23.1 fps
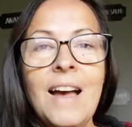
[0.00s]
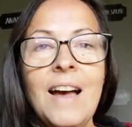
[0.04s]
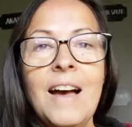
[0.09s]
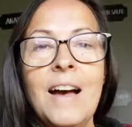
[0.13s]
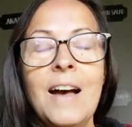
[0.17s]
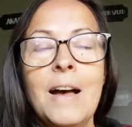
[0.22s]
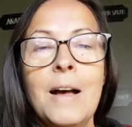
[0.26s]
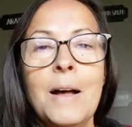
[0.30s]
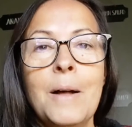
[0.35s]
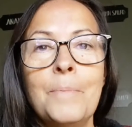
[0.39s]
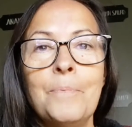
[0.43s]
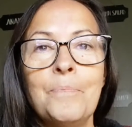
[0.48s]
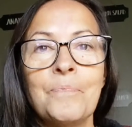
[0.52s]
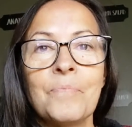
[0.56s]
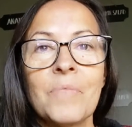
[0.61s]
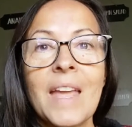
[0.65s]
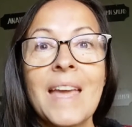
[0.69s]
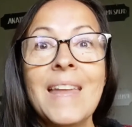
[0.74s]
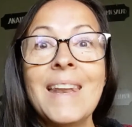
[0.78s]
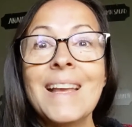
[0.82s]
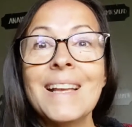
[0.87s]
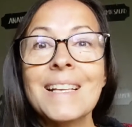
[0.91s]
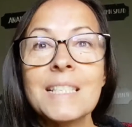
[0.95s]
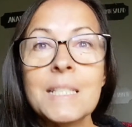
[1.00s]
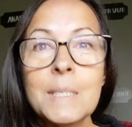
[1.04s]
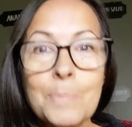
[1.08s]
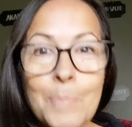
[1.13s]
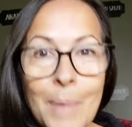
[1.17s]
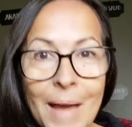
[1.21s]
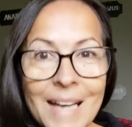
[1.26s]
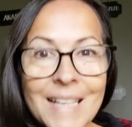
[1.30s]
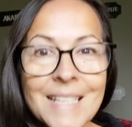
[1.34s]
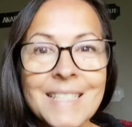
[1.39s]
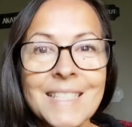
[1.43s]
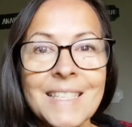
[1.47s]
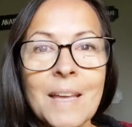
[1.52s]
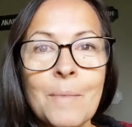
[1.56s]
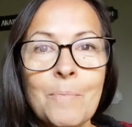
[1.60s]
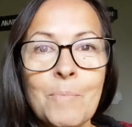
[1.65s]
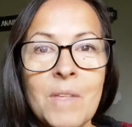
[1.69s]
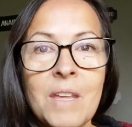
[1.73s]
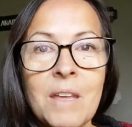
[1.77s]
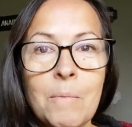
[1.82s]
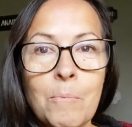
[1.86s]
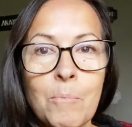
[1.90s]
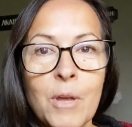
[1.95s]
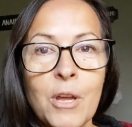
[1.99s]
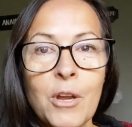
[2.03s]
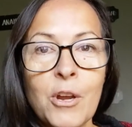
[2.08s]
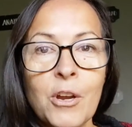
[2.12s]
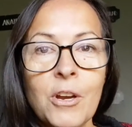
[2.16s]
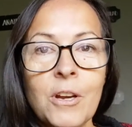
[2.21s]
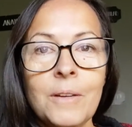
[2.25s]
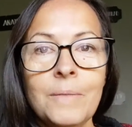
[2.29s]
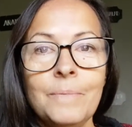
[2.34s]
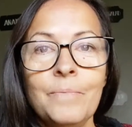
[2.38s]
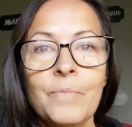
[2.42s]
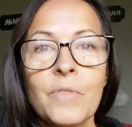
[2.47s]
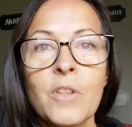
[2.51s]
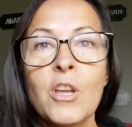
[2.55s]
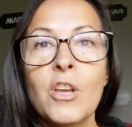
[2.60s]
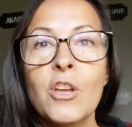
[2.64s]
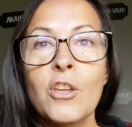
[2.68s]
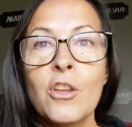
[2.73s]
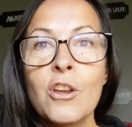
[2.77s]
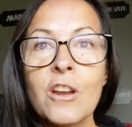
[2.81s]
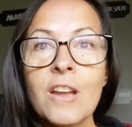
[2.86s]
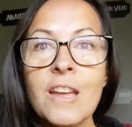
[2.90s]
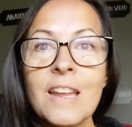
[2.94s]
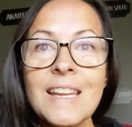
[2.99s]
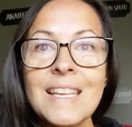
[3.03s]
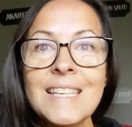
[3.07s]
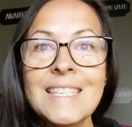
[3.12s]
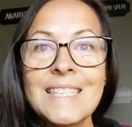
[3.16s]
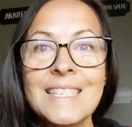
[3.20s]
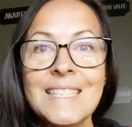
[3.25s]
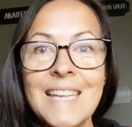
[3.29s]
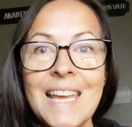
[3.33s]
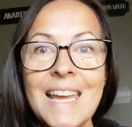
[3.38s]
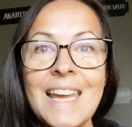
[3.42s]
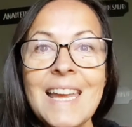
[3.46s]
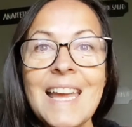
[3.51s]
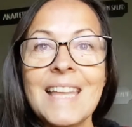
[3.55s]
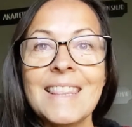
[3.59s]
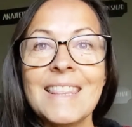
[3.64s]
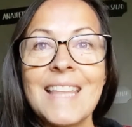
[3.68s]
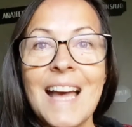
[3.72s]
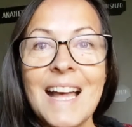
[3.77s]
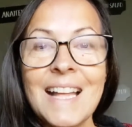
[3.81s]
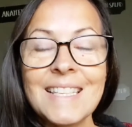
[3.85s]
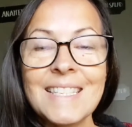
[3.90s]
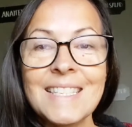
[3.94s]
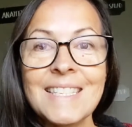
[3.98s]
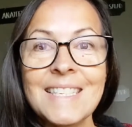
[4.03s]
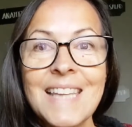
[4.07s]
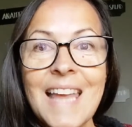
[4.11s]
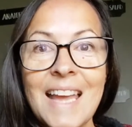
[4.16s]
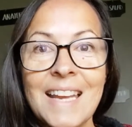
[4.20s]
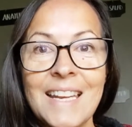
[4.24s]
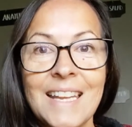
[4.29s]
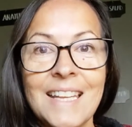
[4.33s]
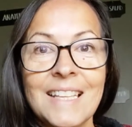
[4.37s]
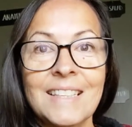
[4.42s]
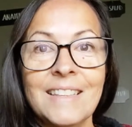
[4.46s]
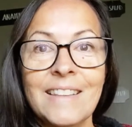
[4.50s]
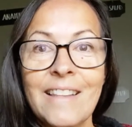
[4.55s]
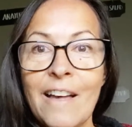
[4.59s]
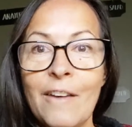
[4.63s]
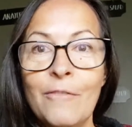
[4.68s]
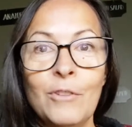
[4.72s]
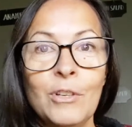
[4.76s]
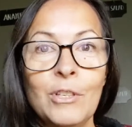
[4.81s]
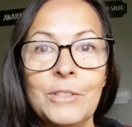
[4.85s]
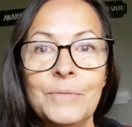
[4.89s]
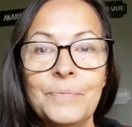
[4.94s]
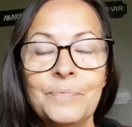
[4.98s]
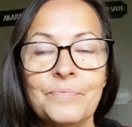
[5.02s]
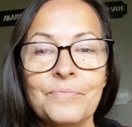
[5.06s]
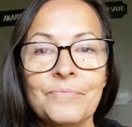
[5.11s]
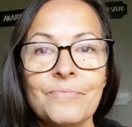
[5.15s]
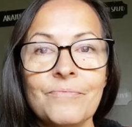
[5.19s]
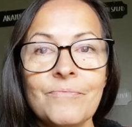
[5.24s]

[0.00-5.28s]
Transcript: and expect something bigger, you're going to stay at that stagnant level.